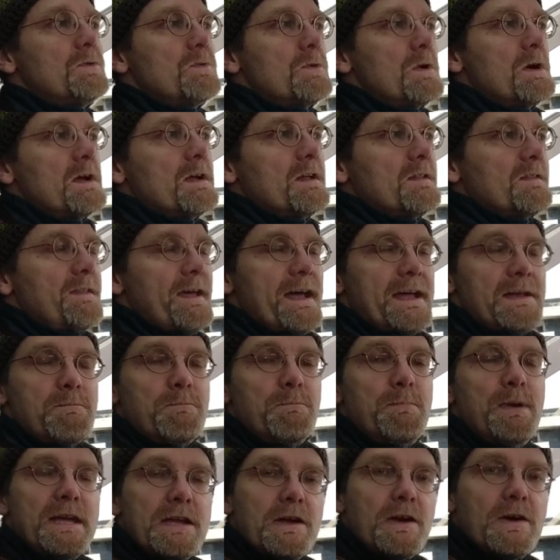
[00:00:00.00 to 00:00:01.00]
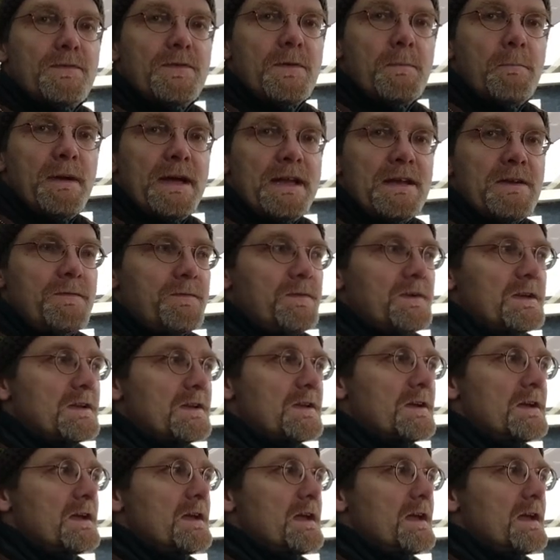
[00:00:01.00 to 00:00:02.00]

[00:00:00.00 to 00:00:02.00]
you that big of a benefit.